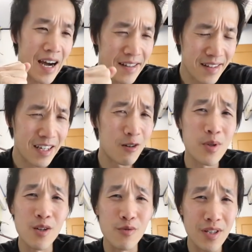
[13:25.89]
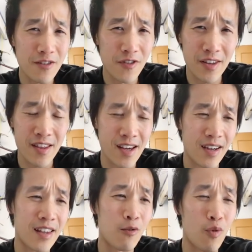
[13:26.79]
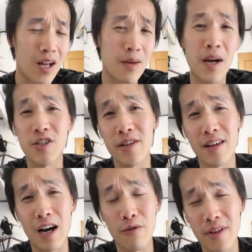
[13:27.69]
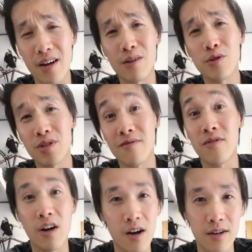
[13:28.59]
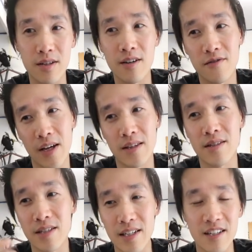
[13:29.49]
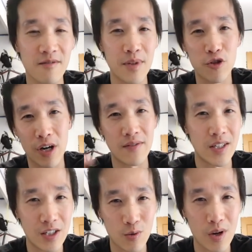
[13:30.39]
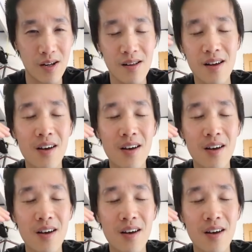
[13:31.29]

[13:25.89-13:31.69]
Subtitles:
I think that would be a really fun thing. And then while I'm actually out there, I'll do some vlogs of like the city of me traveling as well.